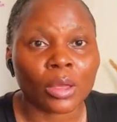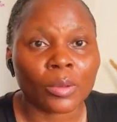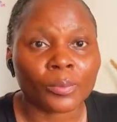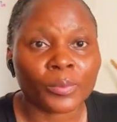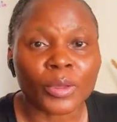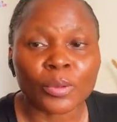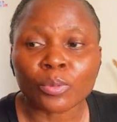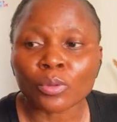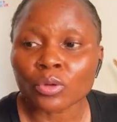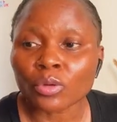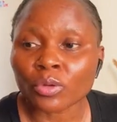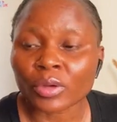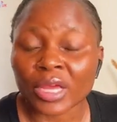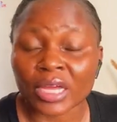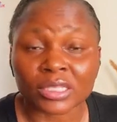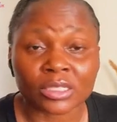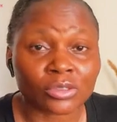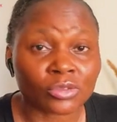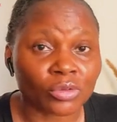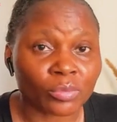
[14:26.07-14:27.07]
People who
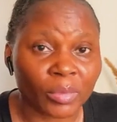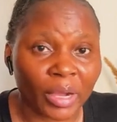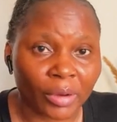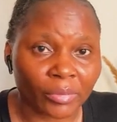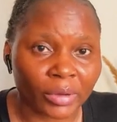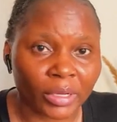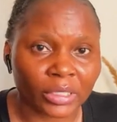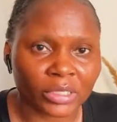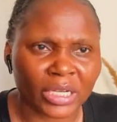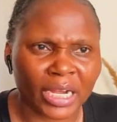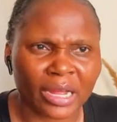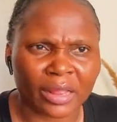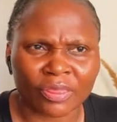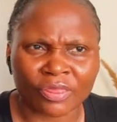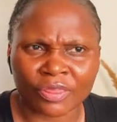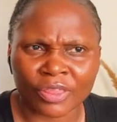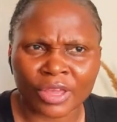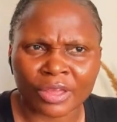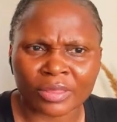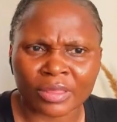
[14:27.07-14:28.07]
get into marriage and
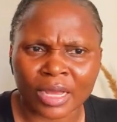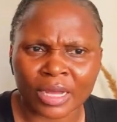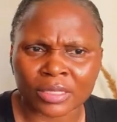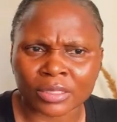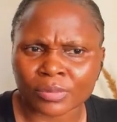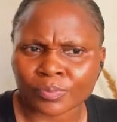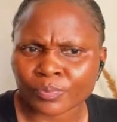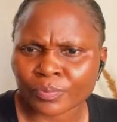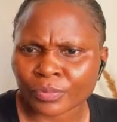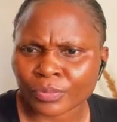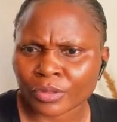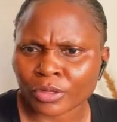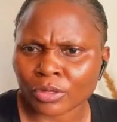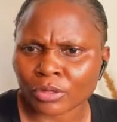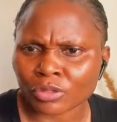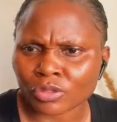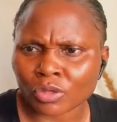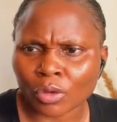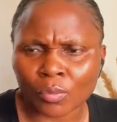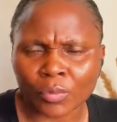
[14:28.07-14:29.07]
think that
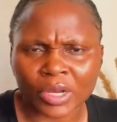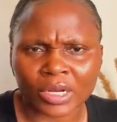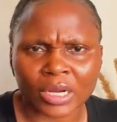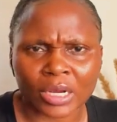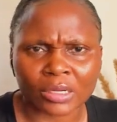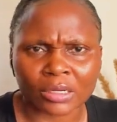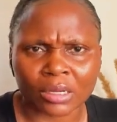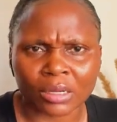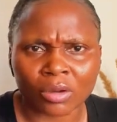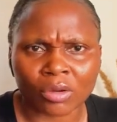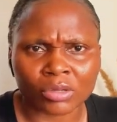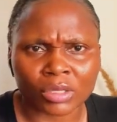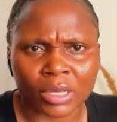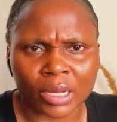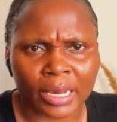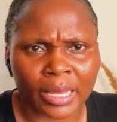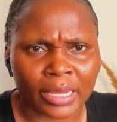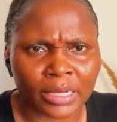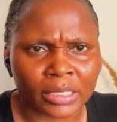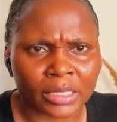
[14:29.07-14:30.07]
somewhere down along the
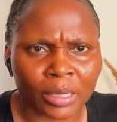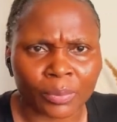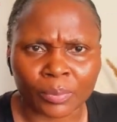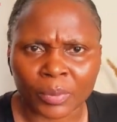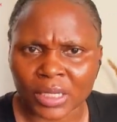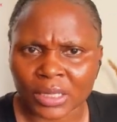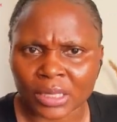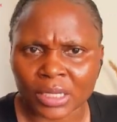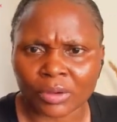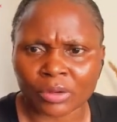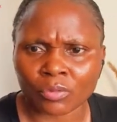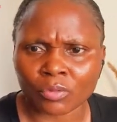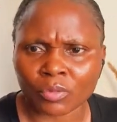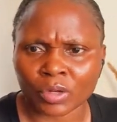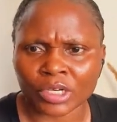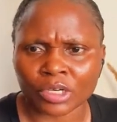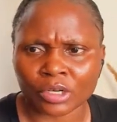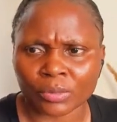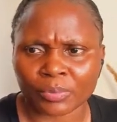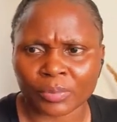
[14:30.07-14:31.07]
line their partner
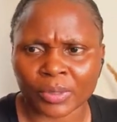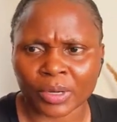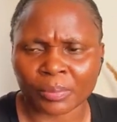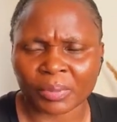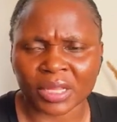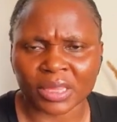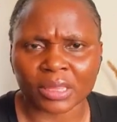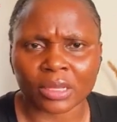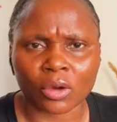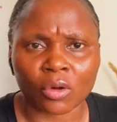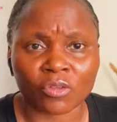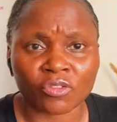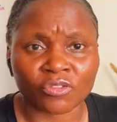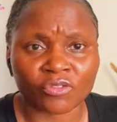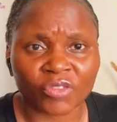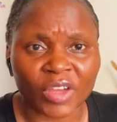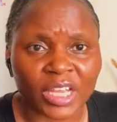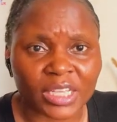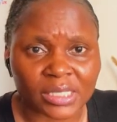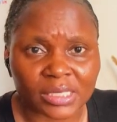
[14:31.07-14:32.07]
when they, their partner
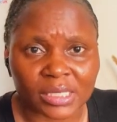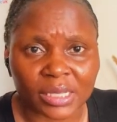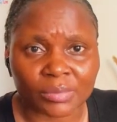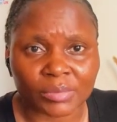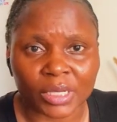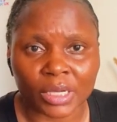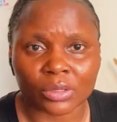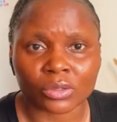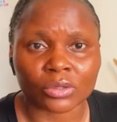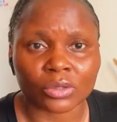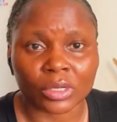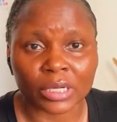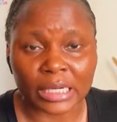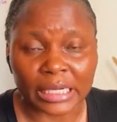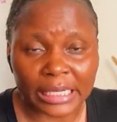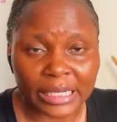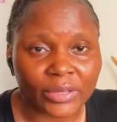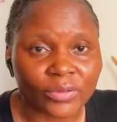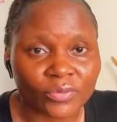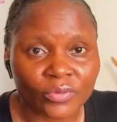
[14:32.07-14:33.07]
offends them they're going to
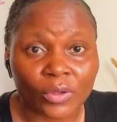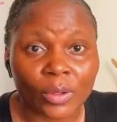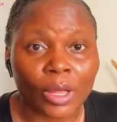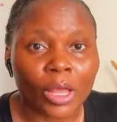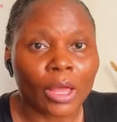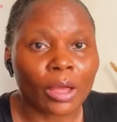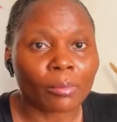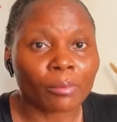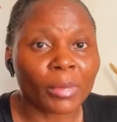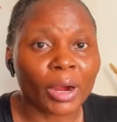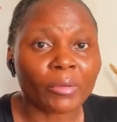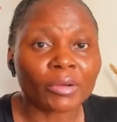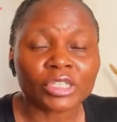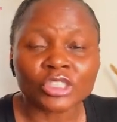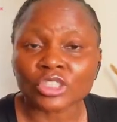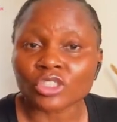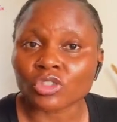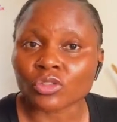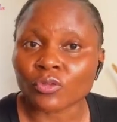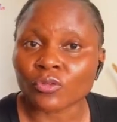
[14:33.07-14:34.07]
leave marriage
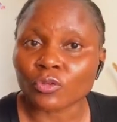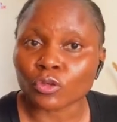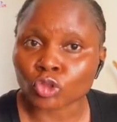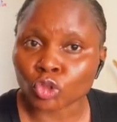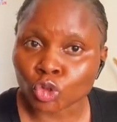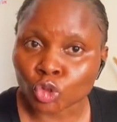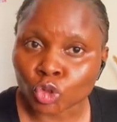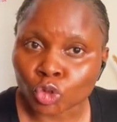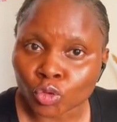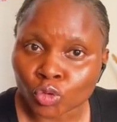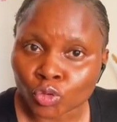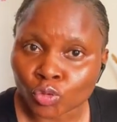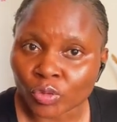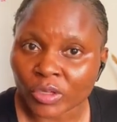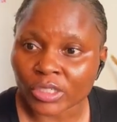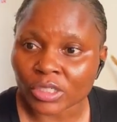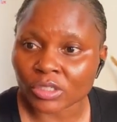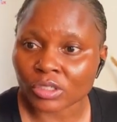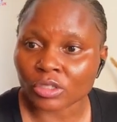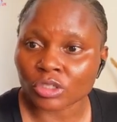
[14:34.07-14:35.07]
is not for
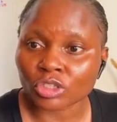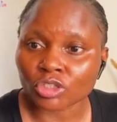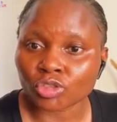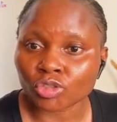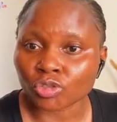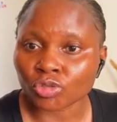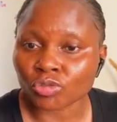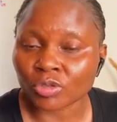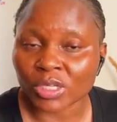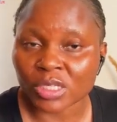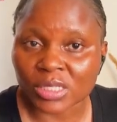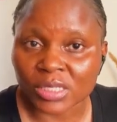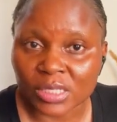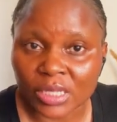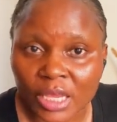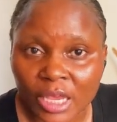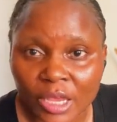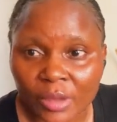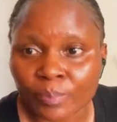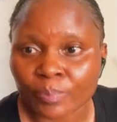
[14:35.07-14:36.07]
children it's not a children's
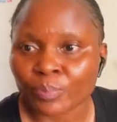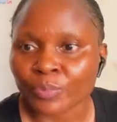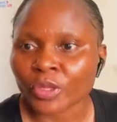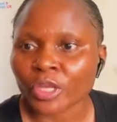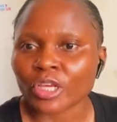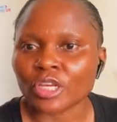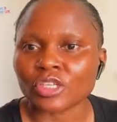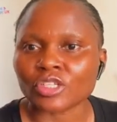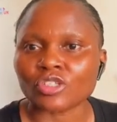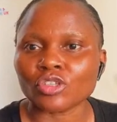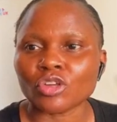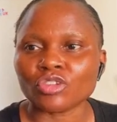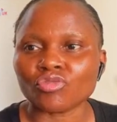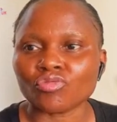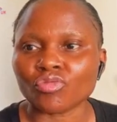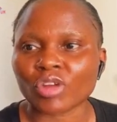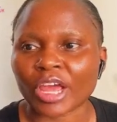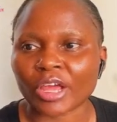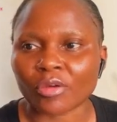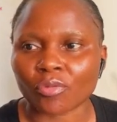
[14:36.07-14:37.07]
game it's not
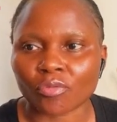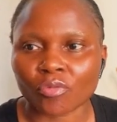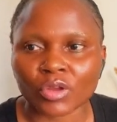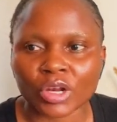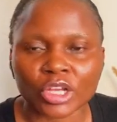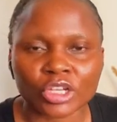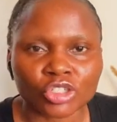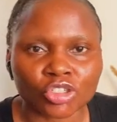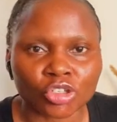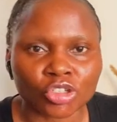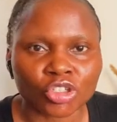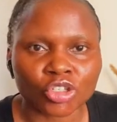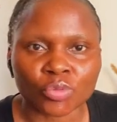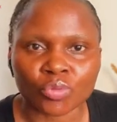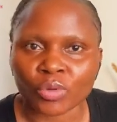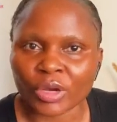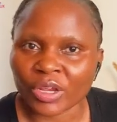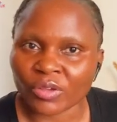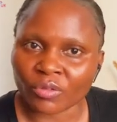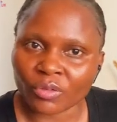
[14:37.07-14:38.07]
like relationship
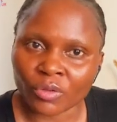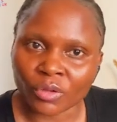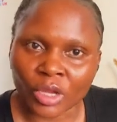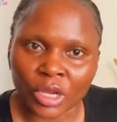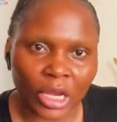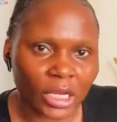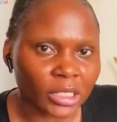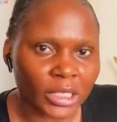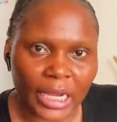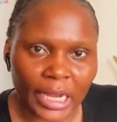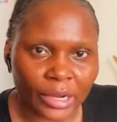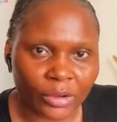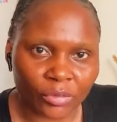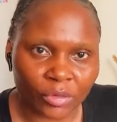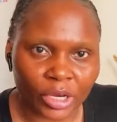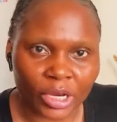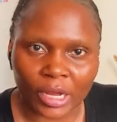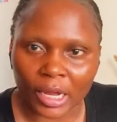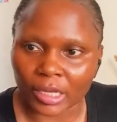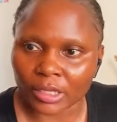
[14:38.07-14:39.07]
where you get
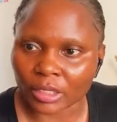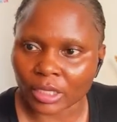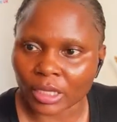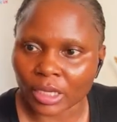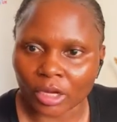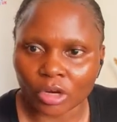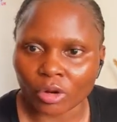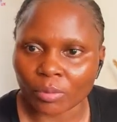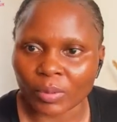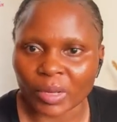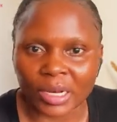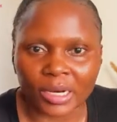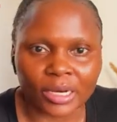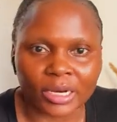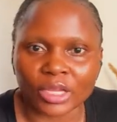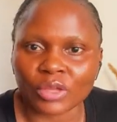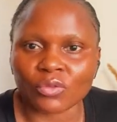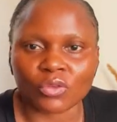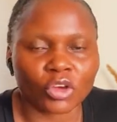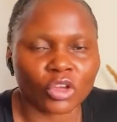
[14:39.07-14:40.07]
angry and you get up and
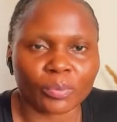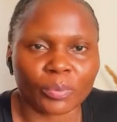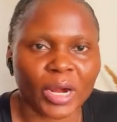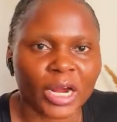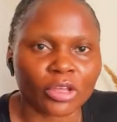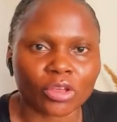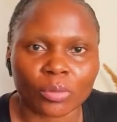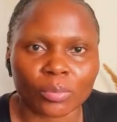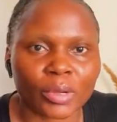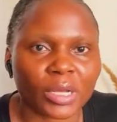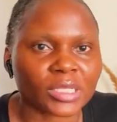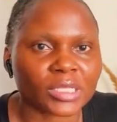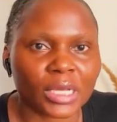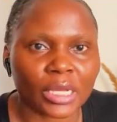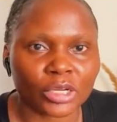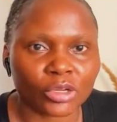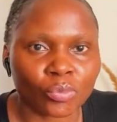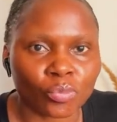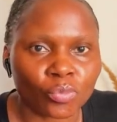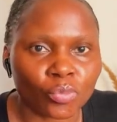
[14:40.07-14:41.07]
leave or you pack your bags
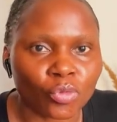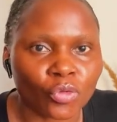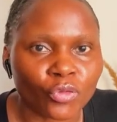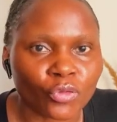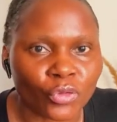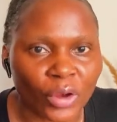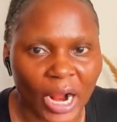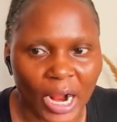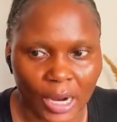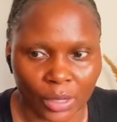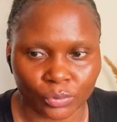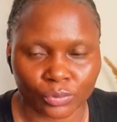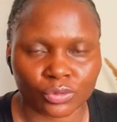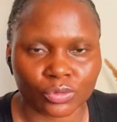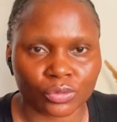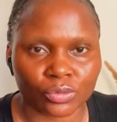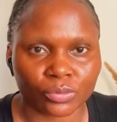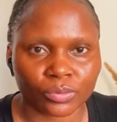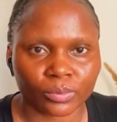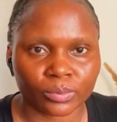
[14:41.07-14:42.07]
and you move
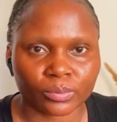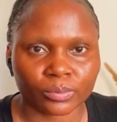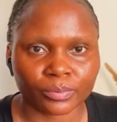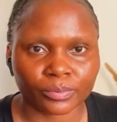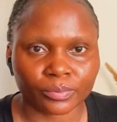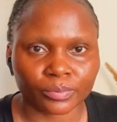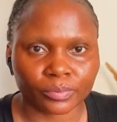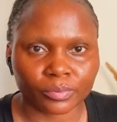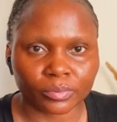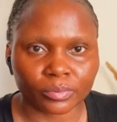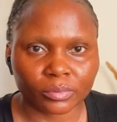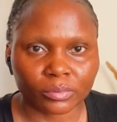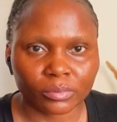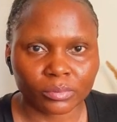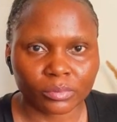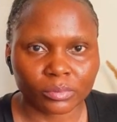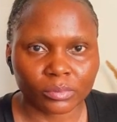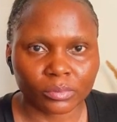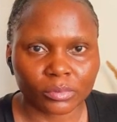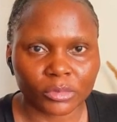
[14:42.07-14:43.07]
out
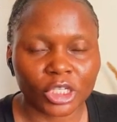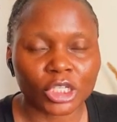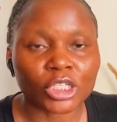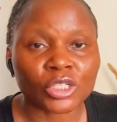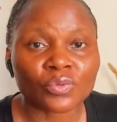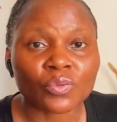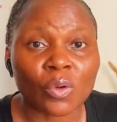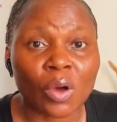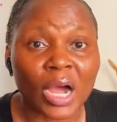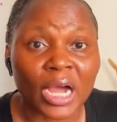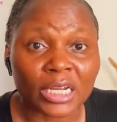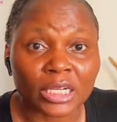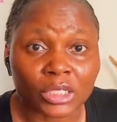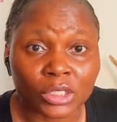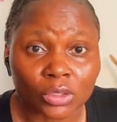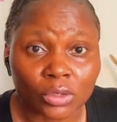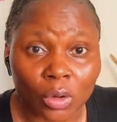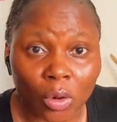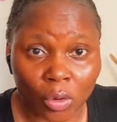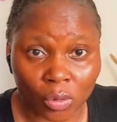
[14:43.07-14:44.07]
it's for
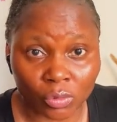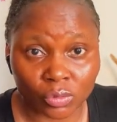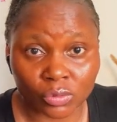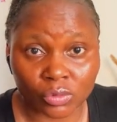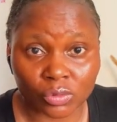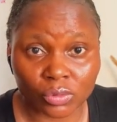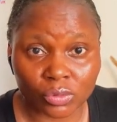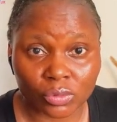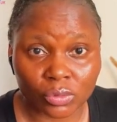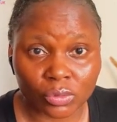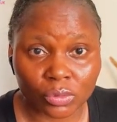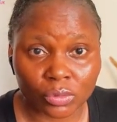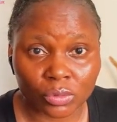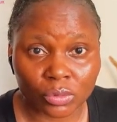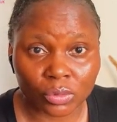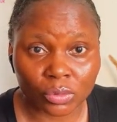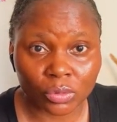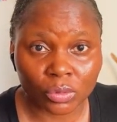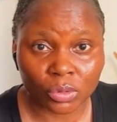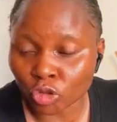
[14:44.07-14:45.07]
adults
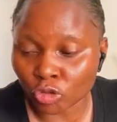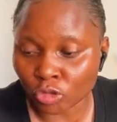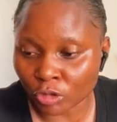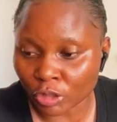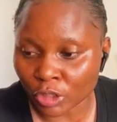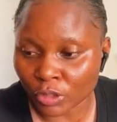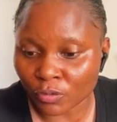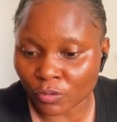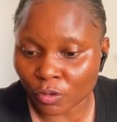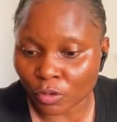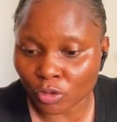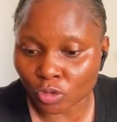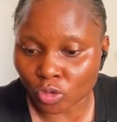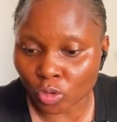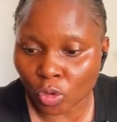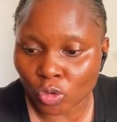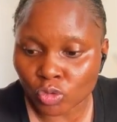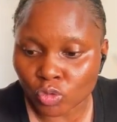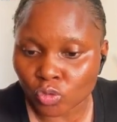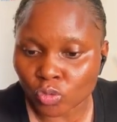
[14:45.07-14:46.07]
it's for
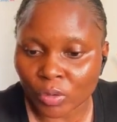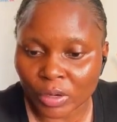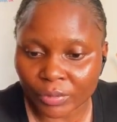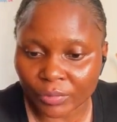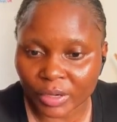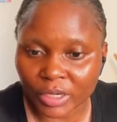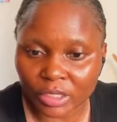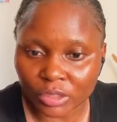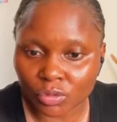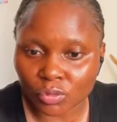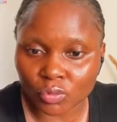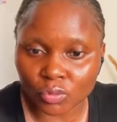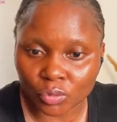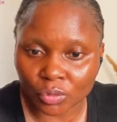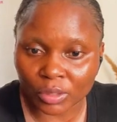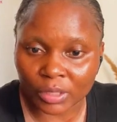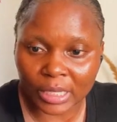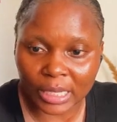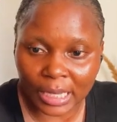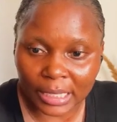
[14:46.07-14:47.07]
those who are ready to
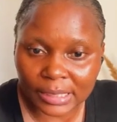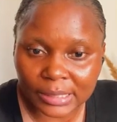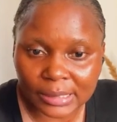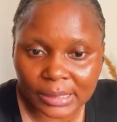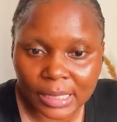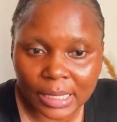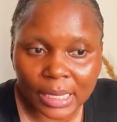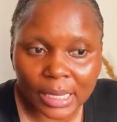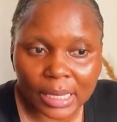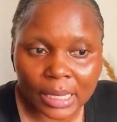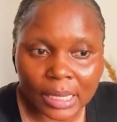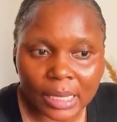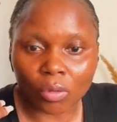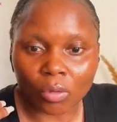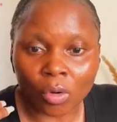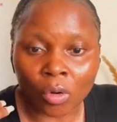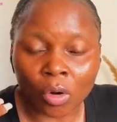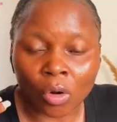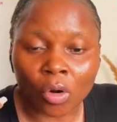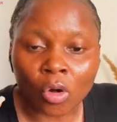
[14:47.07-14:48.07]
get
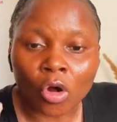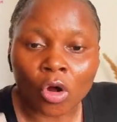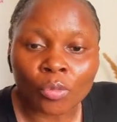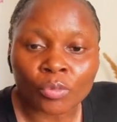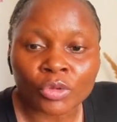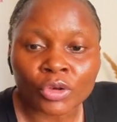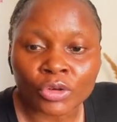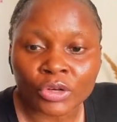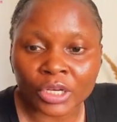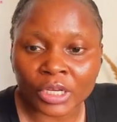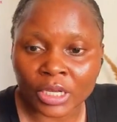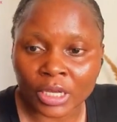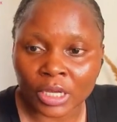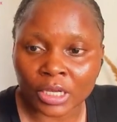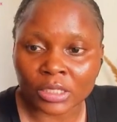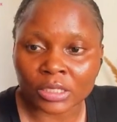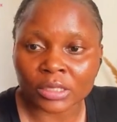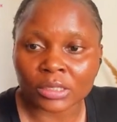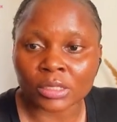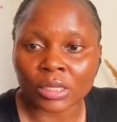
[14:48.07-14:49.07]
or
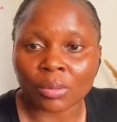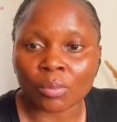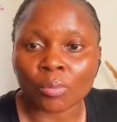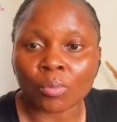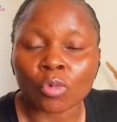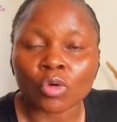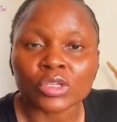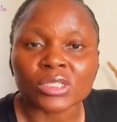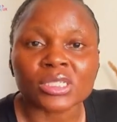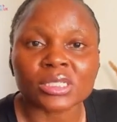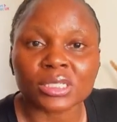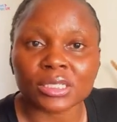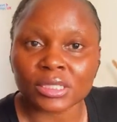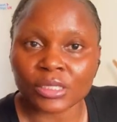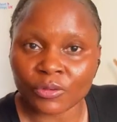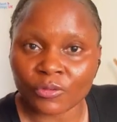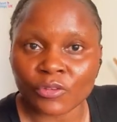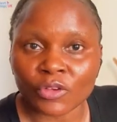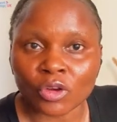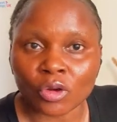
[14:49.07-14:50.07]
communicate the most
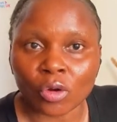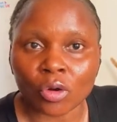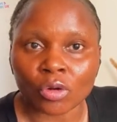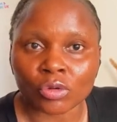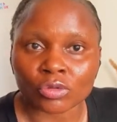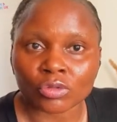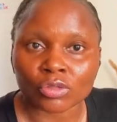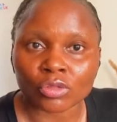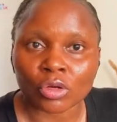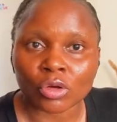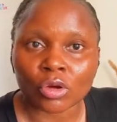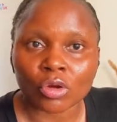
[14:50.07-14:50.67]
difficult